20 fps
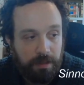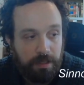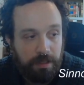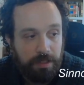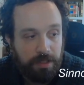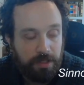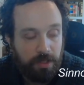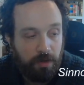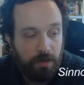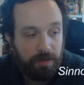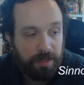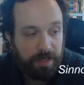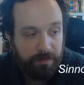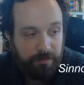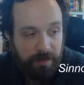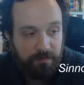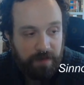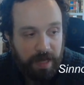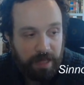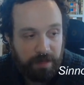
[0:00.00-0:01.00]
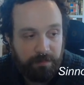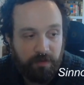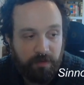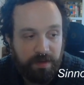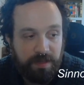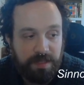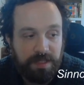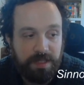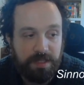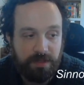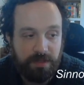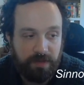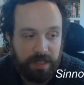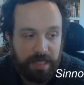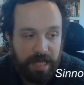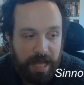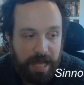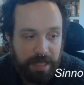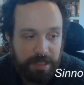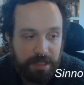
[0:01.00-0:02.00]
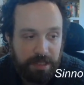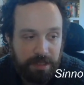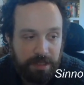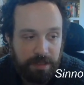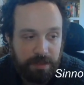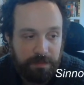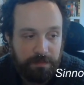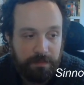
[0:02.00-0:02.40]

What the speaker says: So given a valid parentheses string S,